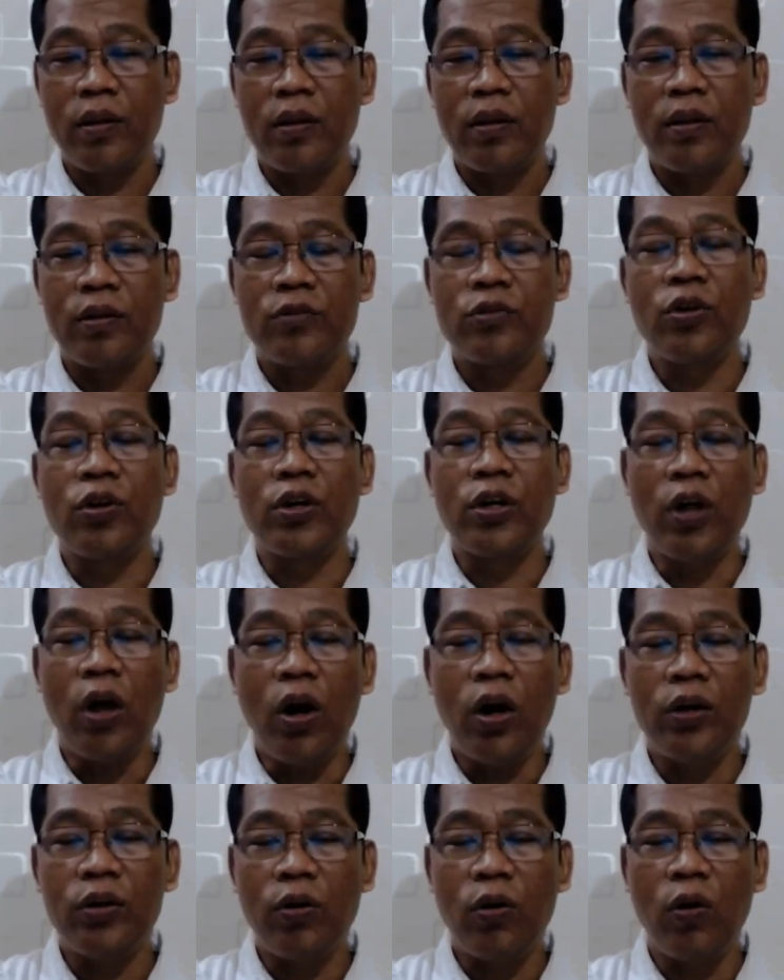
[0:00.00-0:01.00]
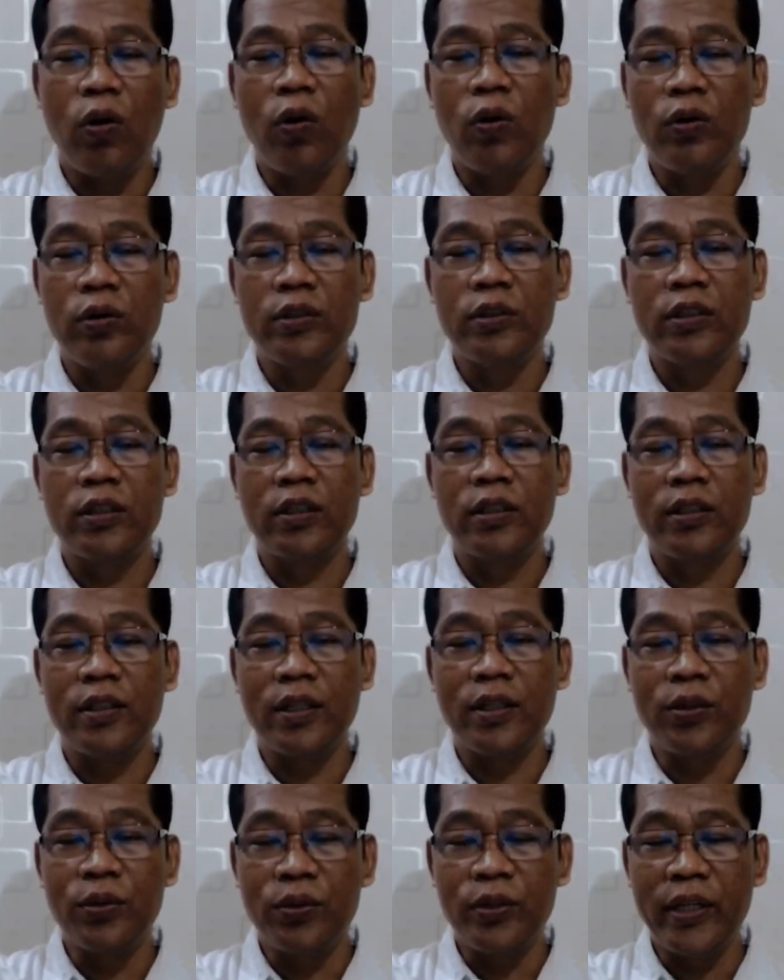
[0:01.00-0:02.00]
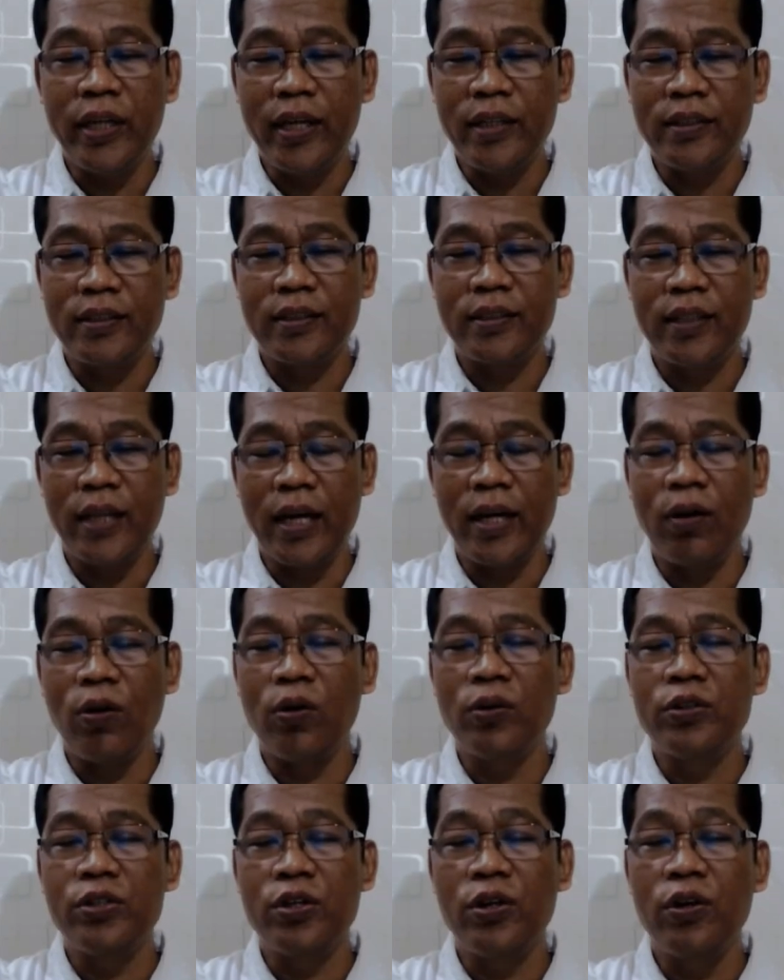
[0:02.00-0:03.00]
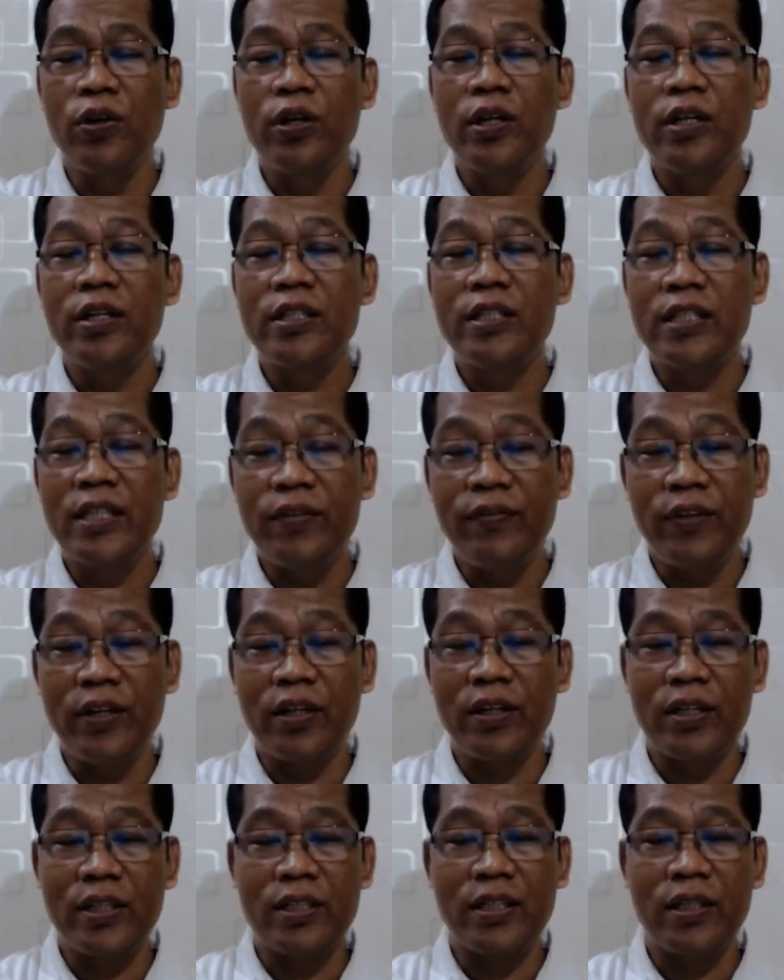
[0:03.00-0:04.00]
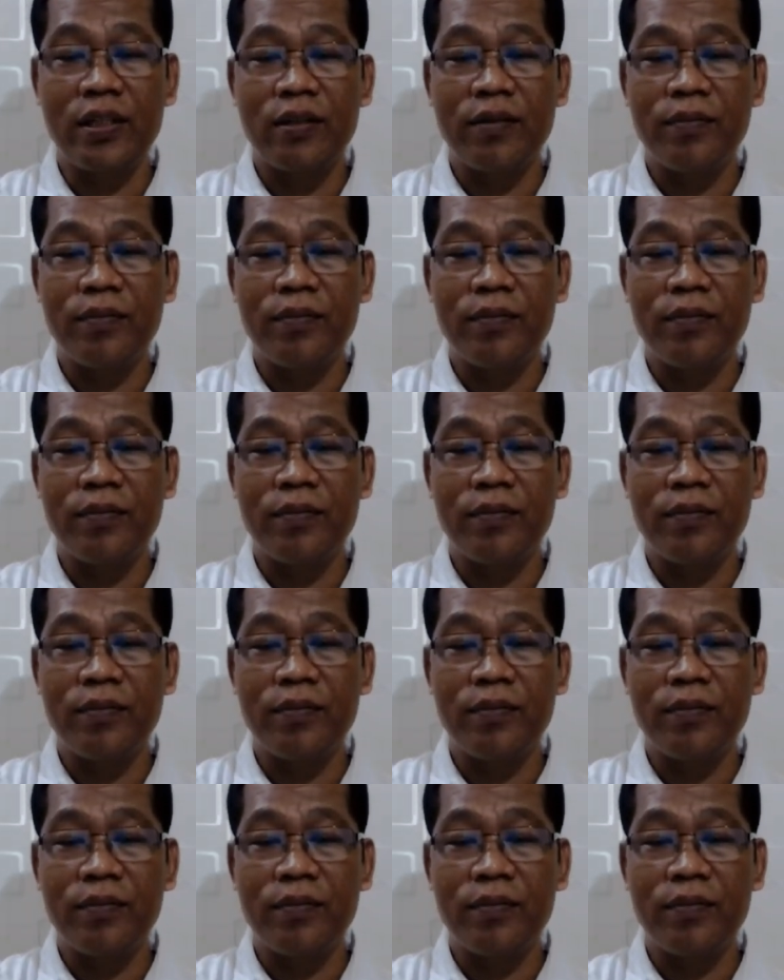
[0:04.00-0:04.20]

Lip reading: So God holds the goodness and also severity.